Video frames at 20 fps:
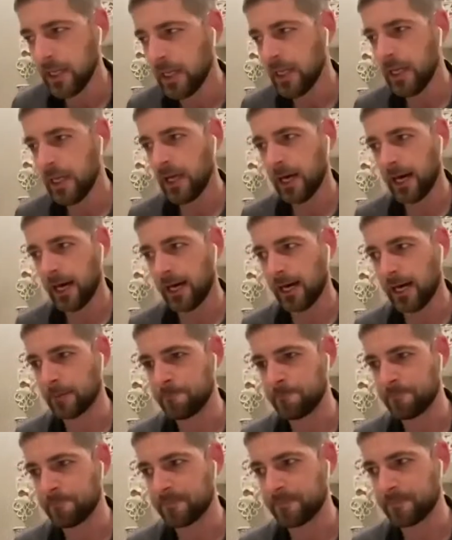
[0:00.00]

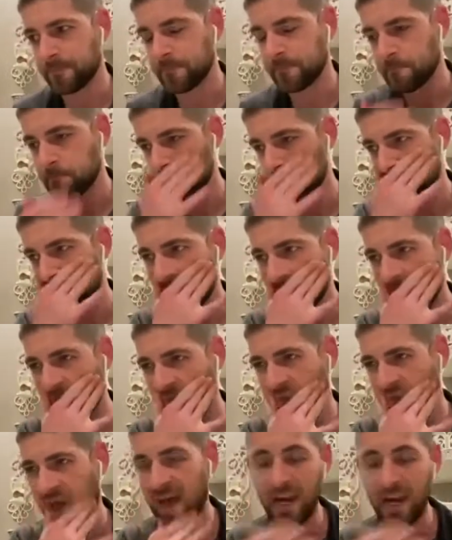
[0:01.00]

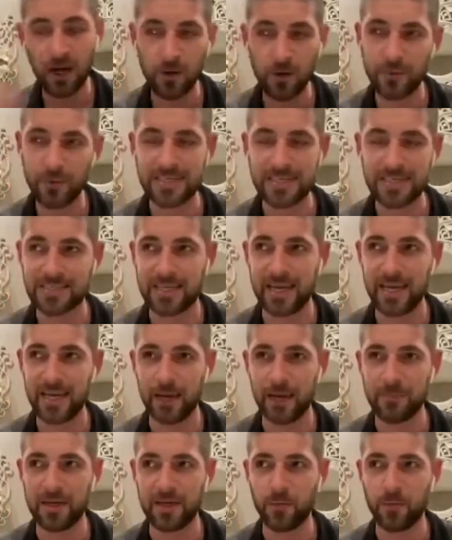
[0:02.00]
I always say, I
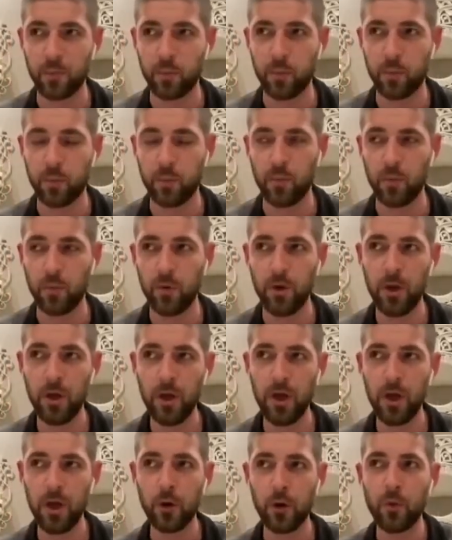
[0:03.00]
mean,
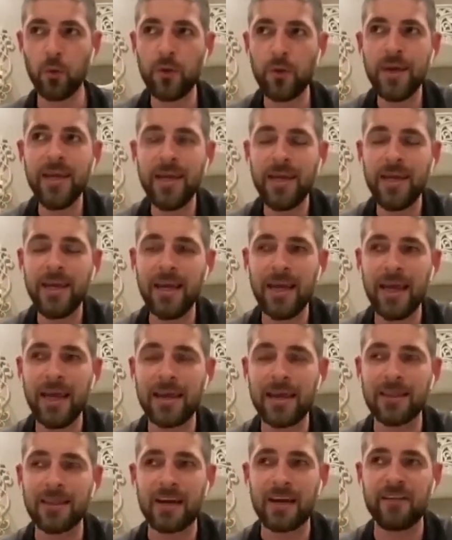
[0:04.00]
we
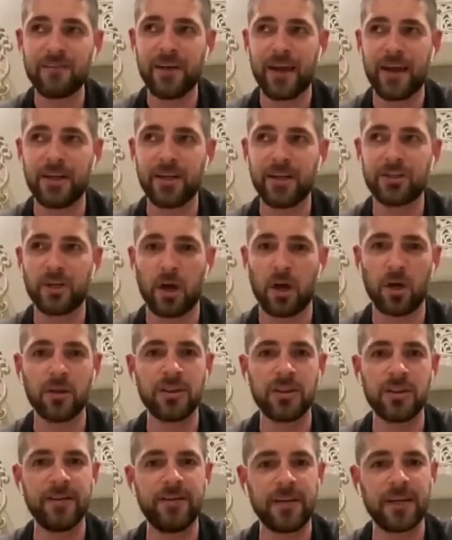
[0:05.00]
at LifeVantage are
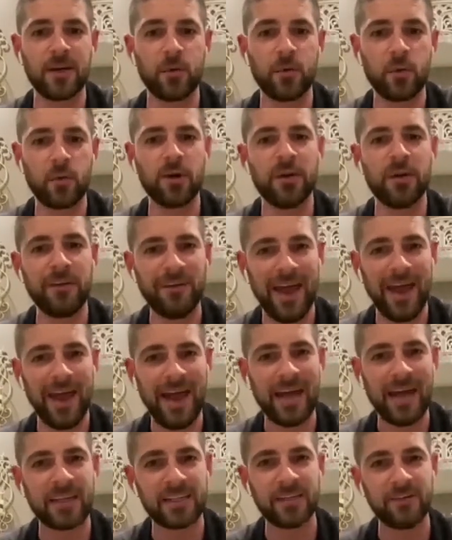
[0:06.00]
living in a world of
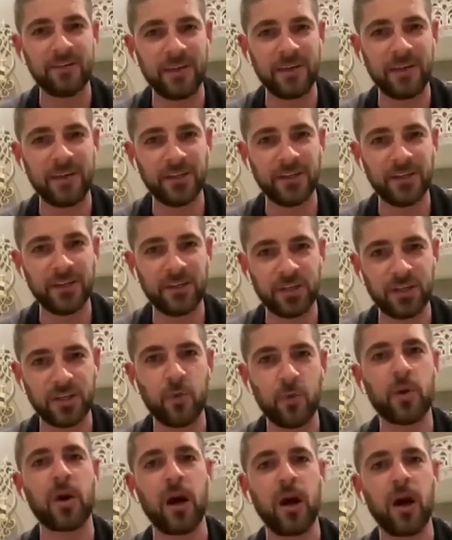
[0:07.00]
activation where
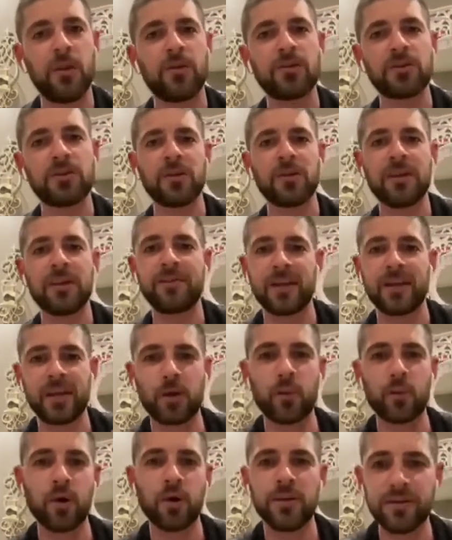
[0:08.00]
others are living in a
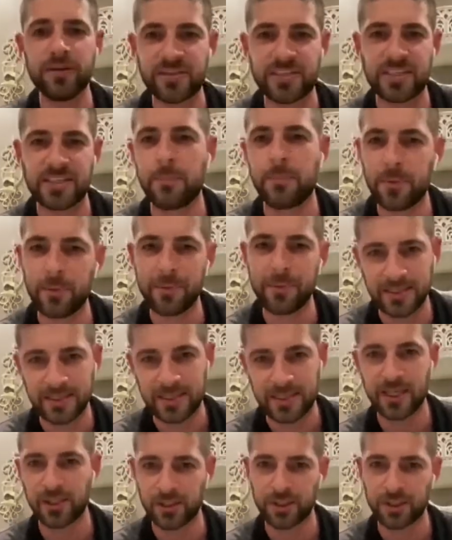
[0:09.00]
world of
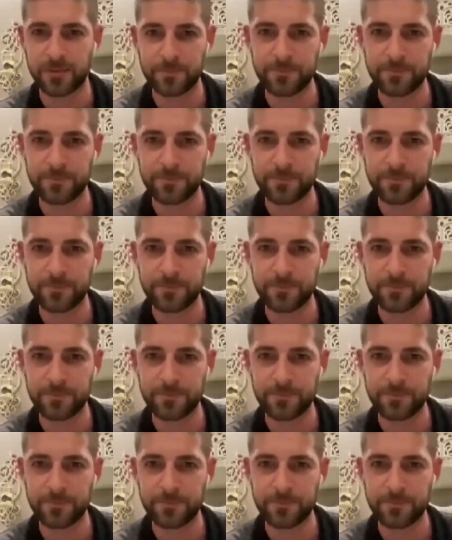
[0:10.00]
supplementation.